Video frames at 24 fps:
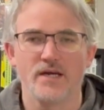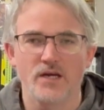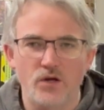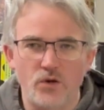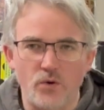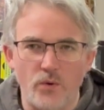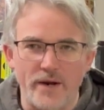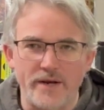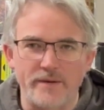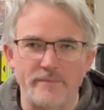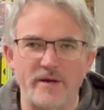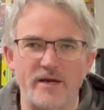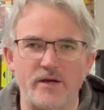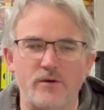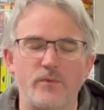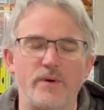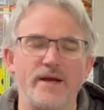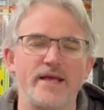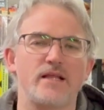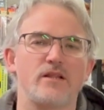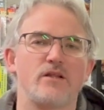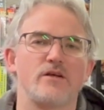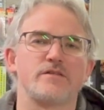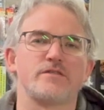Quite a big
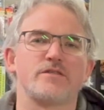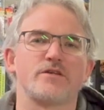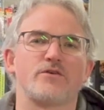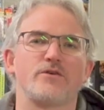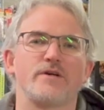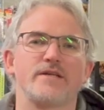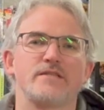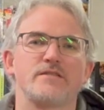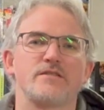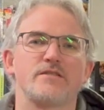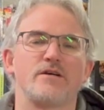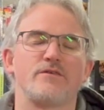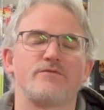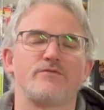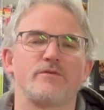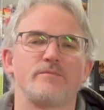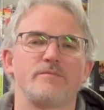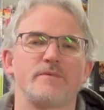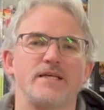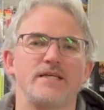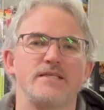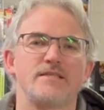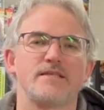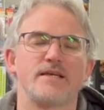week, lots of great stuff from
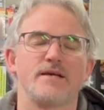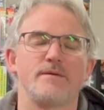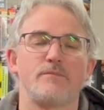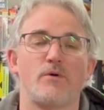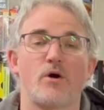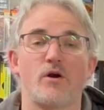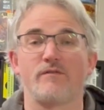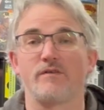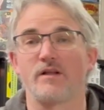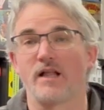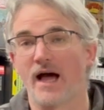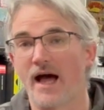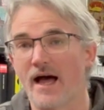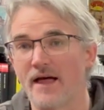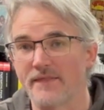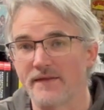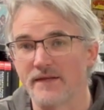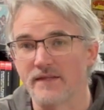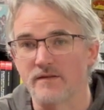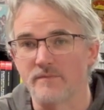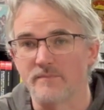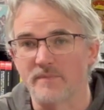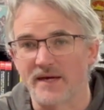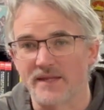DC, Marvel and the
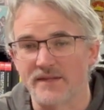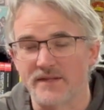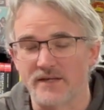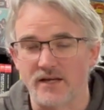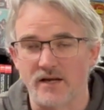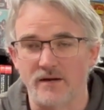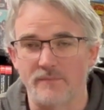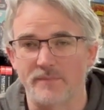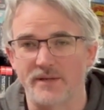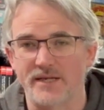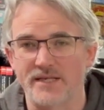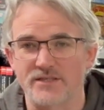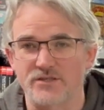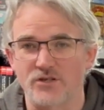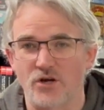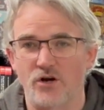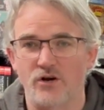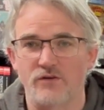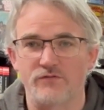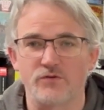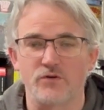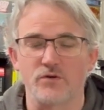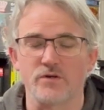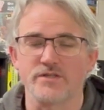independent companies,
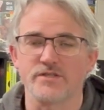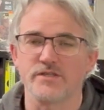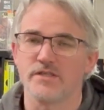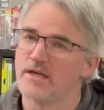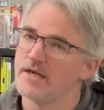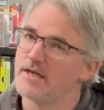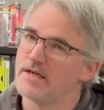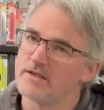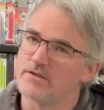of course.